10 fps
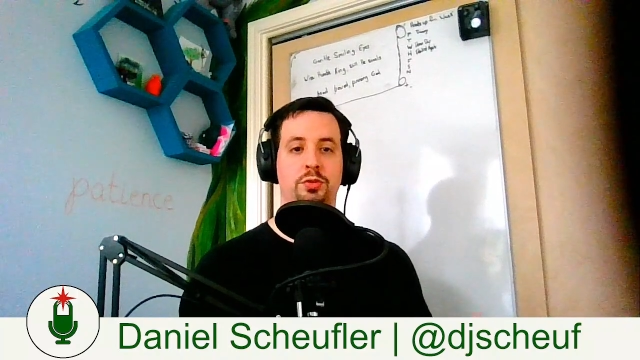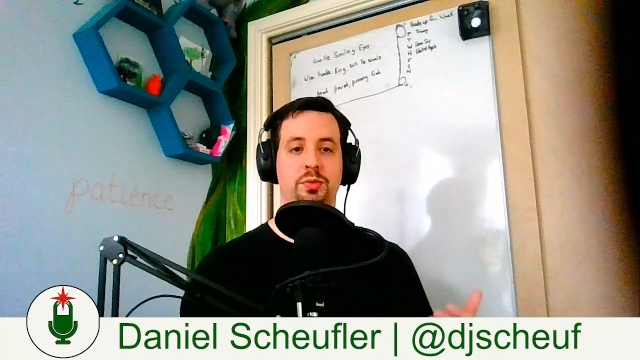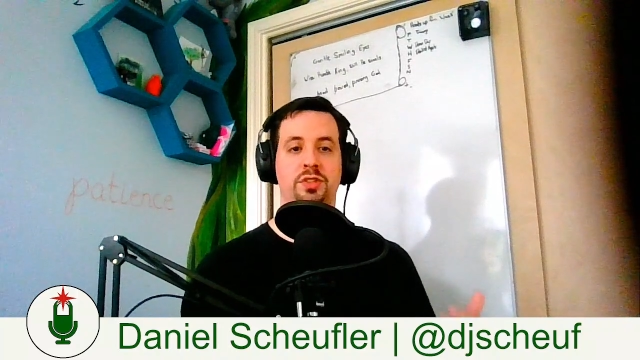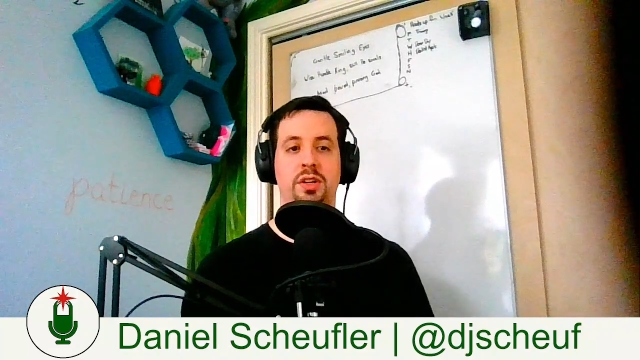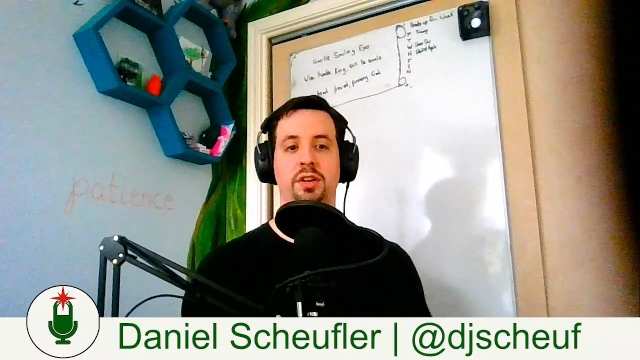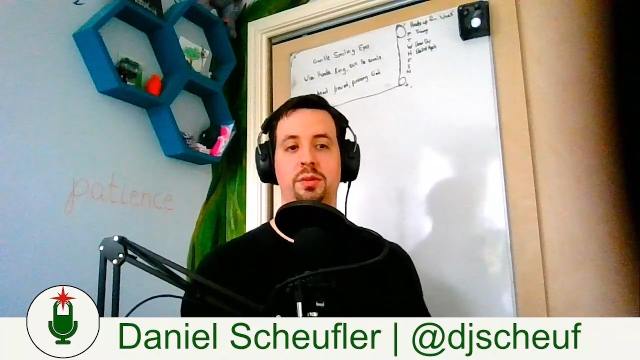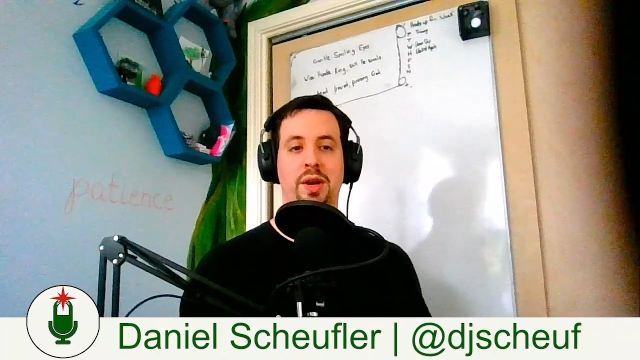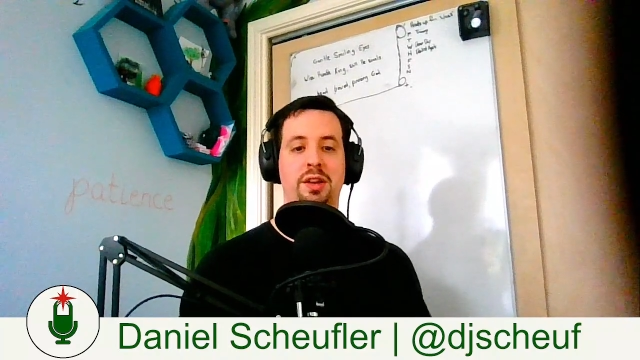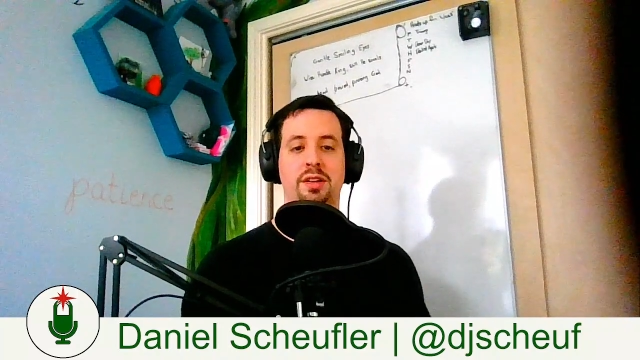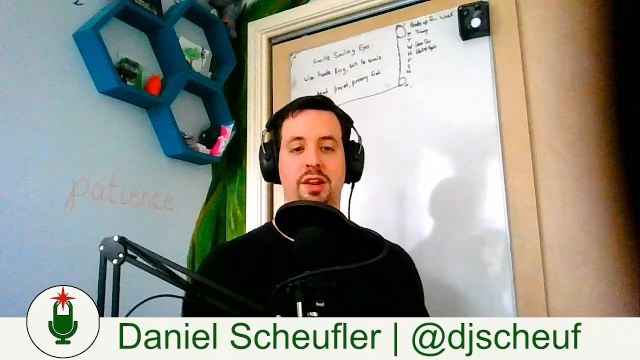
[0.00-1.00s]
was clear
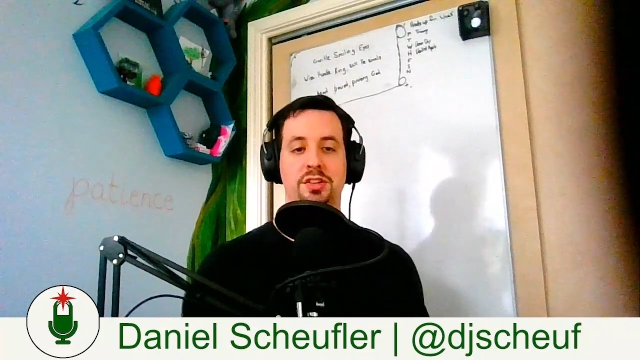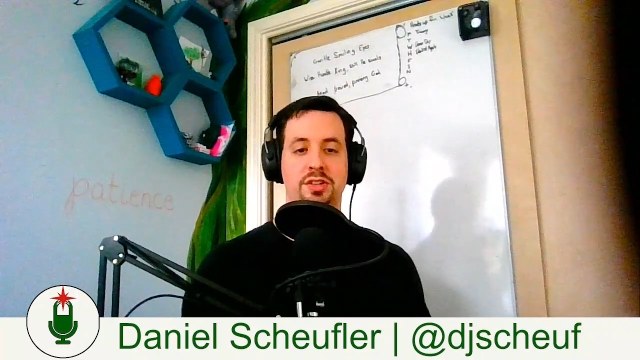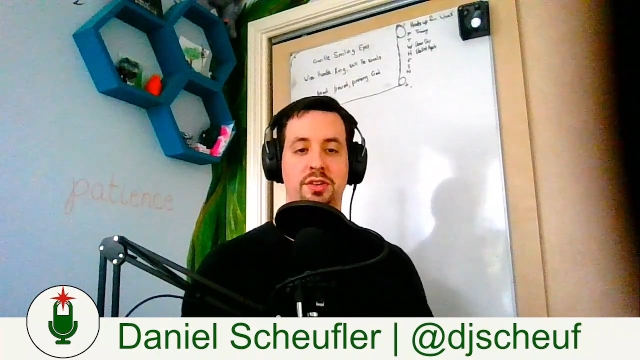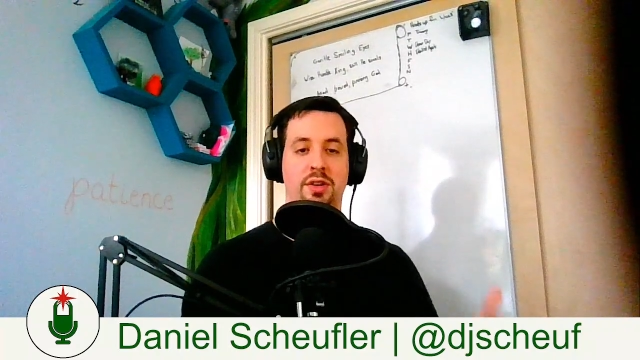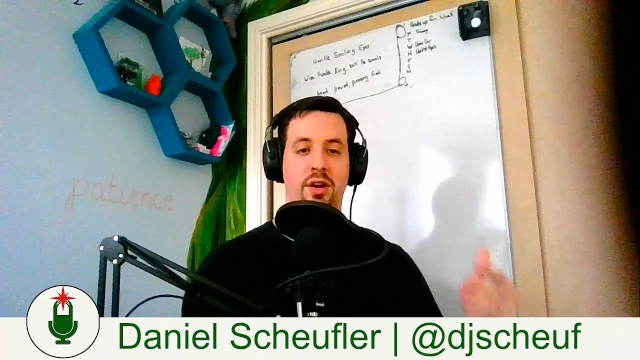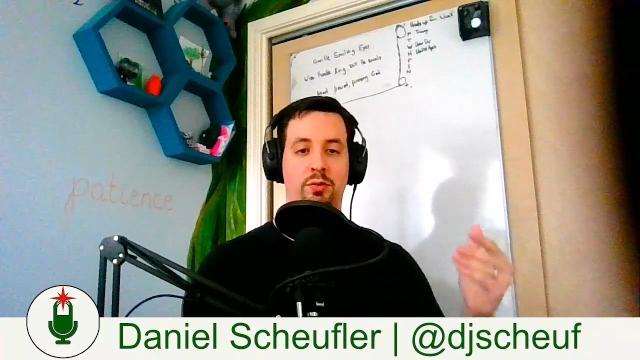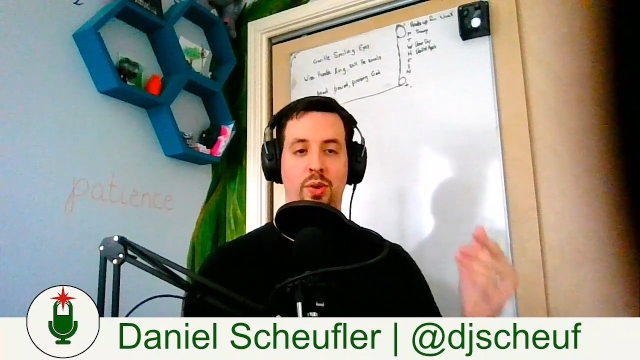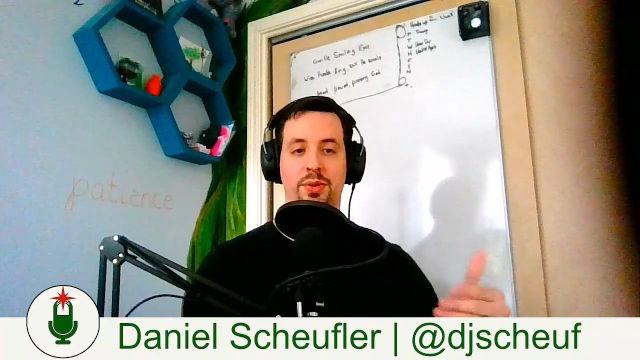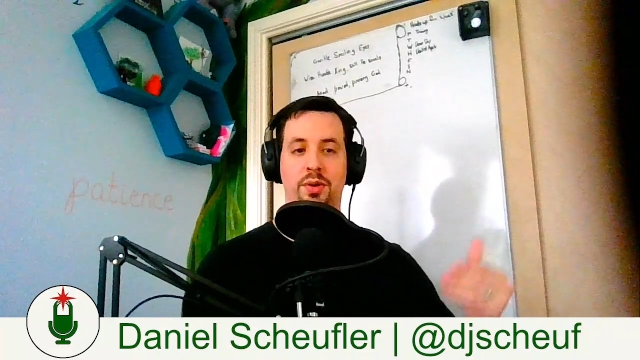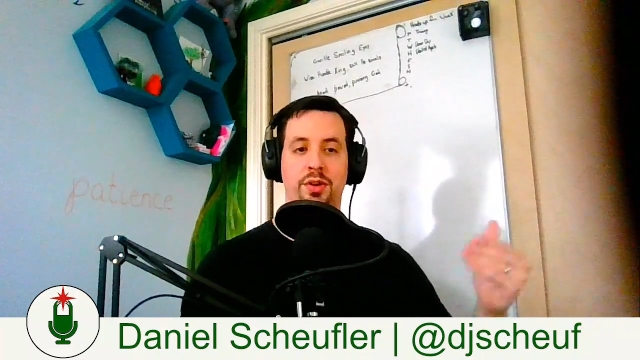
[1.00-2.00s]
recognition of
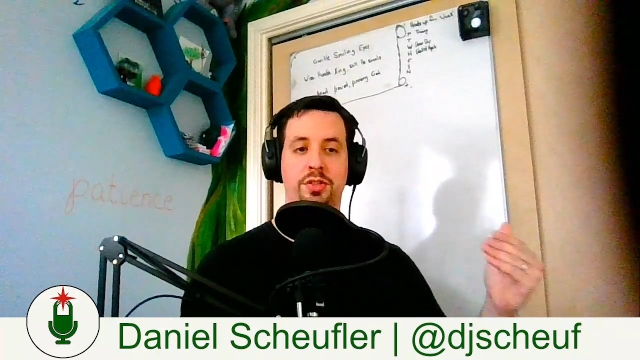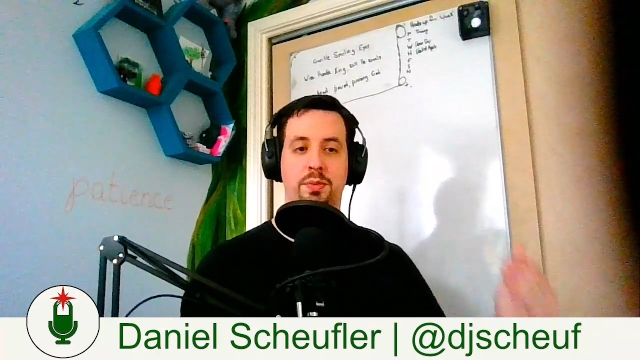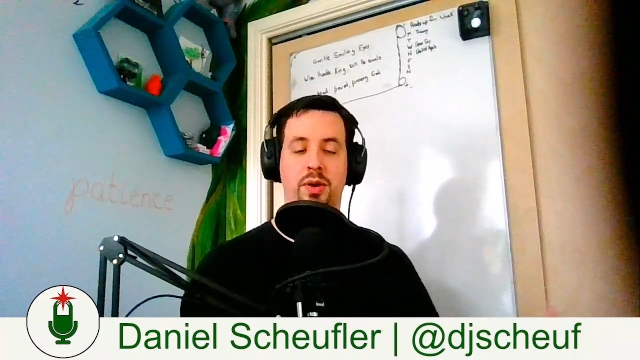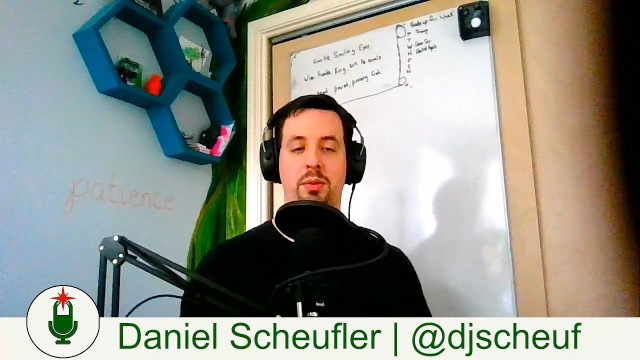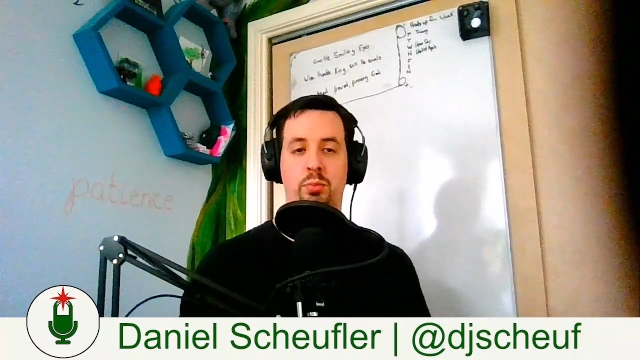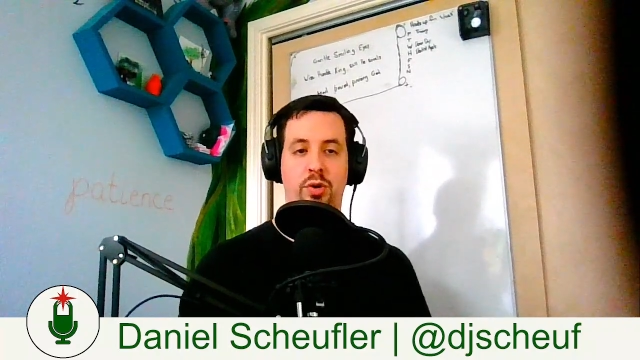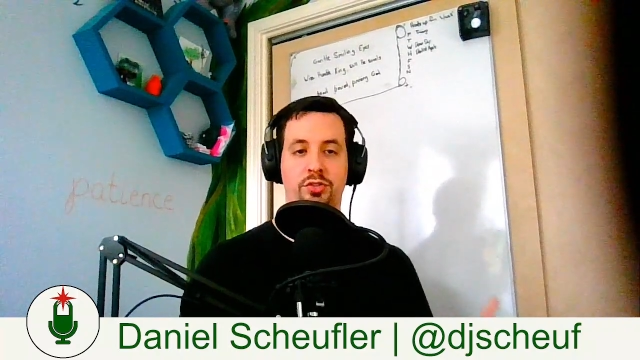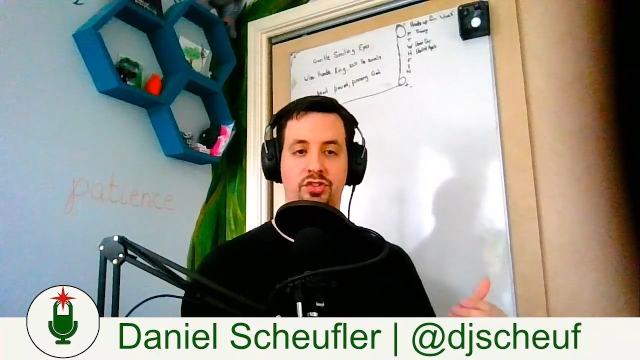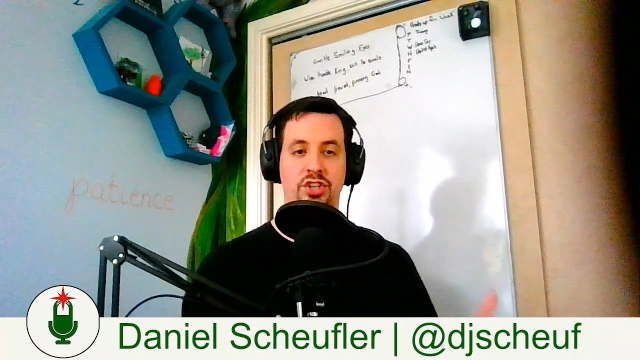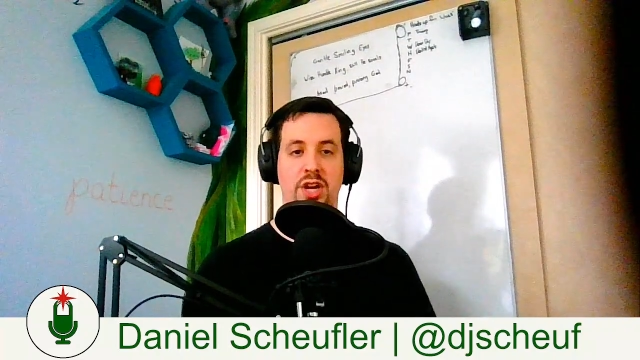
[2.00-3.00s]
whether or not the problem was
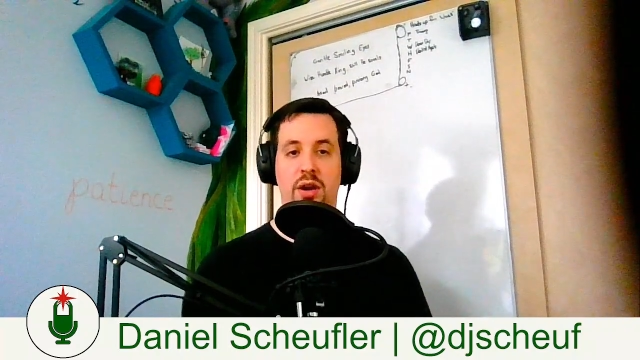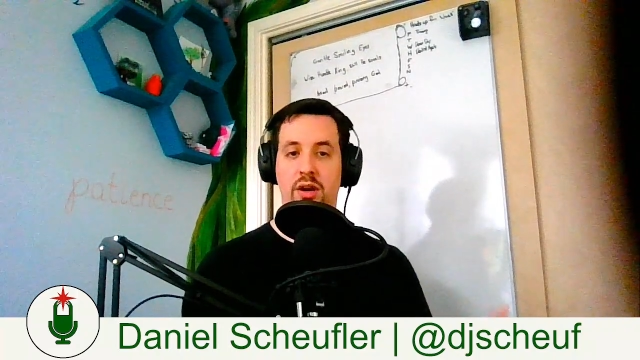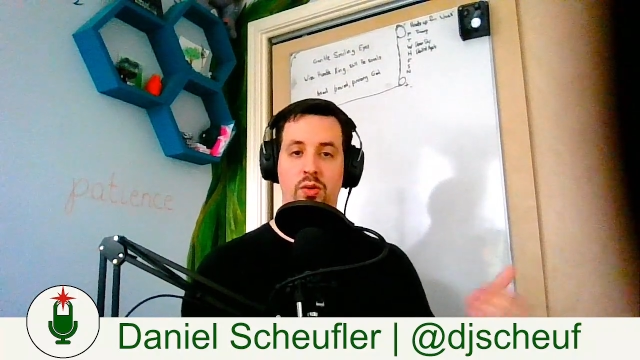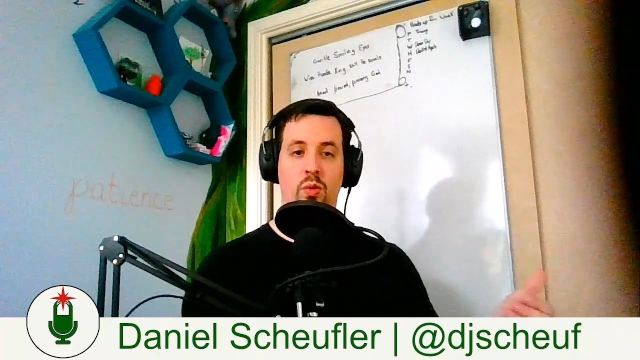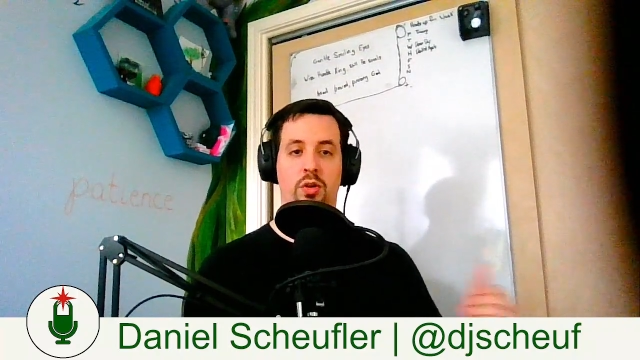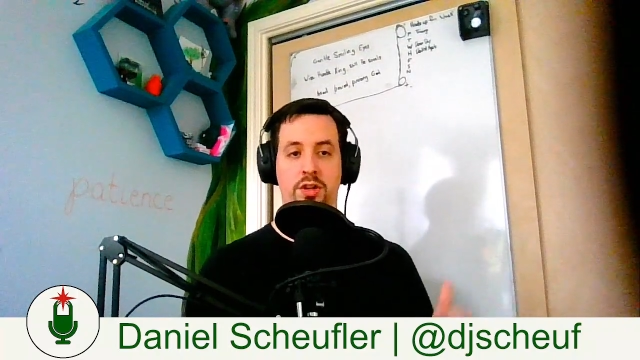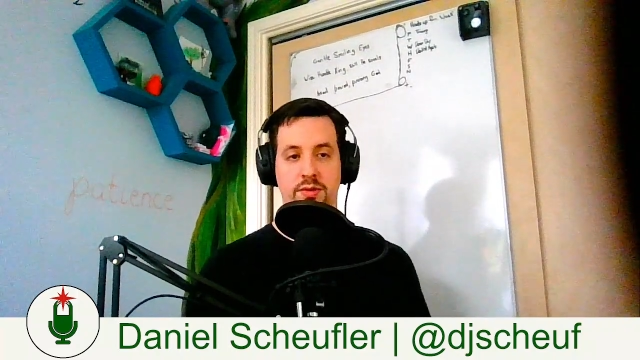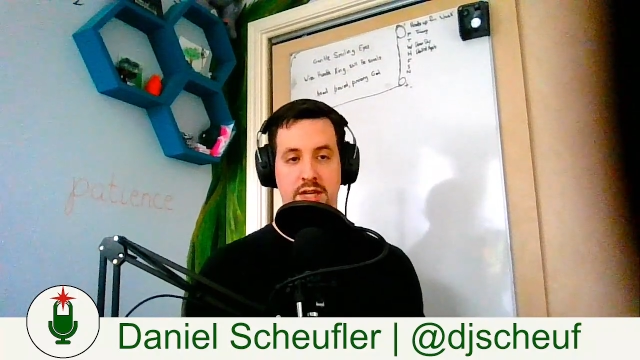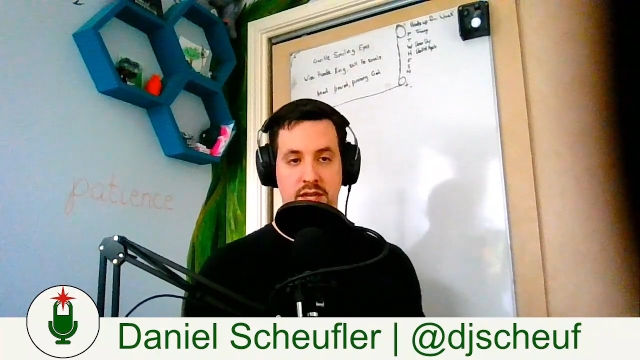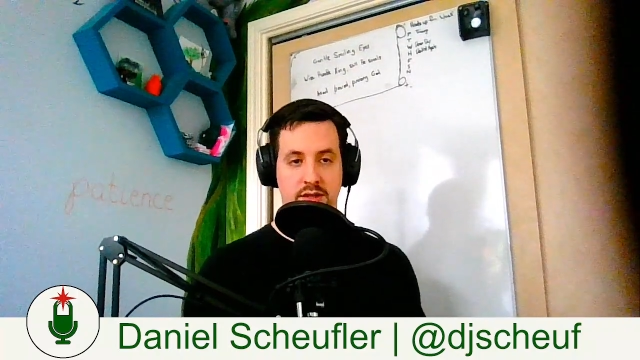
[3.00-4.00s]
generic or
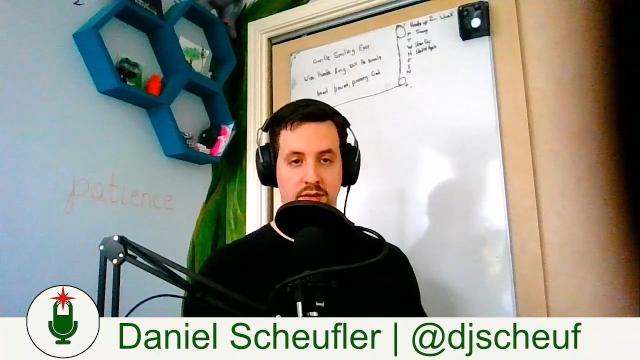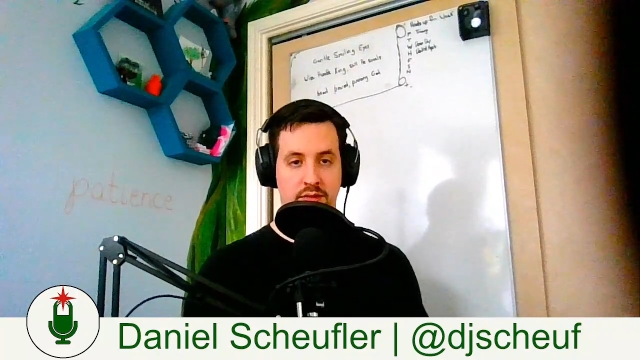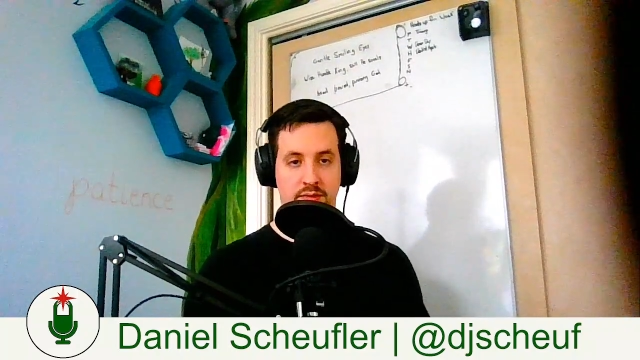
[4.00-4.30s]
unique.